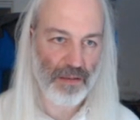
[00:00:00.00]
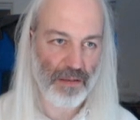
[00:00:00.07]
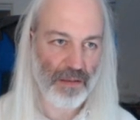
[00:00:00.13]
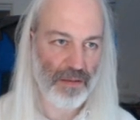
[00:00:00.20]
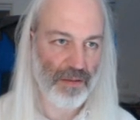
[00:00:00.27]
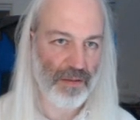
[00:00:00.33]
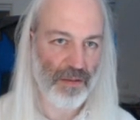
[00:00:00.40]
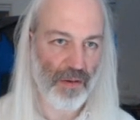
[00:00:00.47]

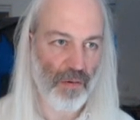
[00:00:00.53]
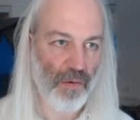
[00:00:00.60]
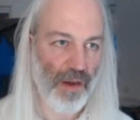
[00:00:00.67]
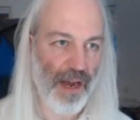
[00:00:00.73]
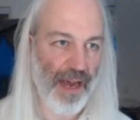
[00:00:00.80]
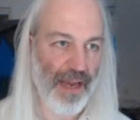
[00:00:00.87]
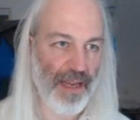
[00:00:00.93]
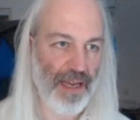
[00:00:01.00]
So
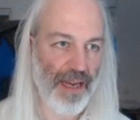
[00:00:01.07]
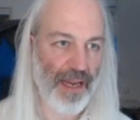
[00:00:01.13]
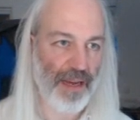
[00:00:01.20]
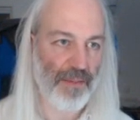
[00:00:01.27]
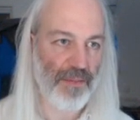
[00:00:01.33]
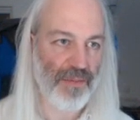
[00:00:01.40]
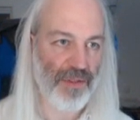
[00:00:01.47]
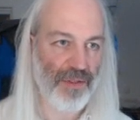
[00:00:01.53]
I
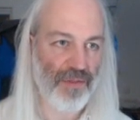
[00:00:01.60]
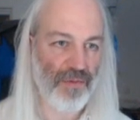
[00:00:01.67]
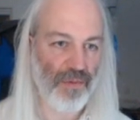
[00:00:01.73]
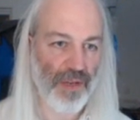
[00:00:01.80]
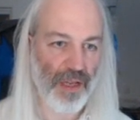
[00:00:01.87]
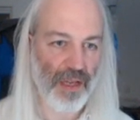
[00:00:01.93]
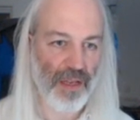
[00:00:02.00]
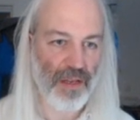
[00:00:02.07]
am
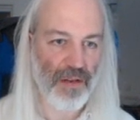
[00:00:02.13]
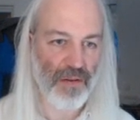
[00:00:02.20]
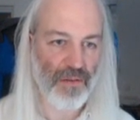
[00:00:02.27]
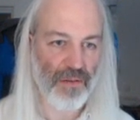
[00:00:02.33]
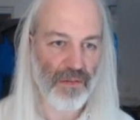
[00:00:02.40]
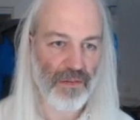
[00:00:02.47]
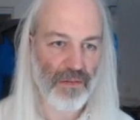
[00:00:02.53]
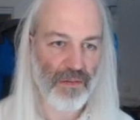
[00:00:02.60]
doing
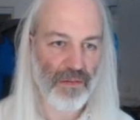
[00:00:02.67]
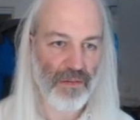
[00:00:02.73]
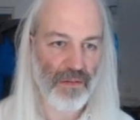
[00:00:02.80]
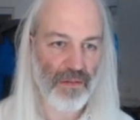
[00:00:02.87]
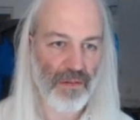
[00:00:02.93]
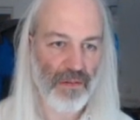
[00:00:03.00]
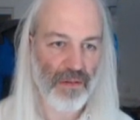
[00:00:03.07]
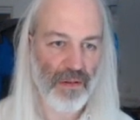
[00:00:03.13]
new
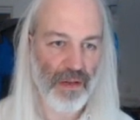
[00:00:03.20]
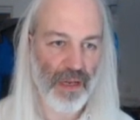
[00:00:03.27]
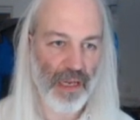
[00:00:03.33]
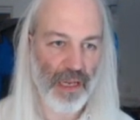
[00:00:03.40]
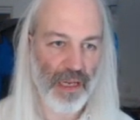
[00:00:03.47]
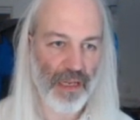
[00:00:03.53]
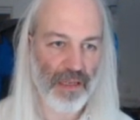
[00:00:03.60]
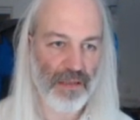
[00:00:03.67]

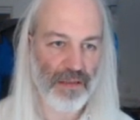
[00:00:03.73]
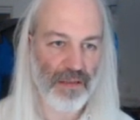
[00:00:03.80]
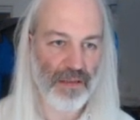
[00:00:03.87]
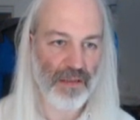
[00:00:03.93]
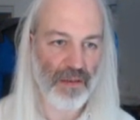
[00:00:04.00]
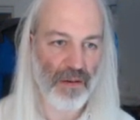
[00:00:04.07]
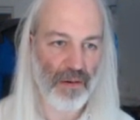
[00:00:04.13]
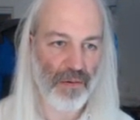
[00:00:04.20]
and
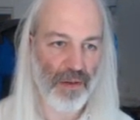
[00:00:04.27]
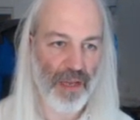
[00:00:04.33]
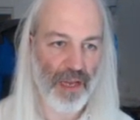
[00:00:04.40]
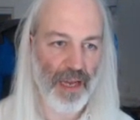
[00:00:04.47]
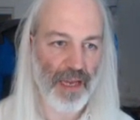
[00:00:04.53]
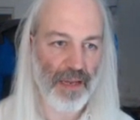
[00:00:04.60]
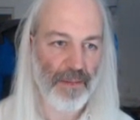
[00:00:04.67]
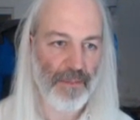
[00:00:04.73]

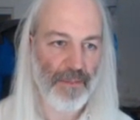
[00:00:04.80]
OK,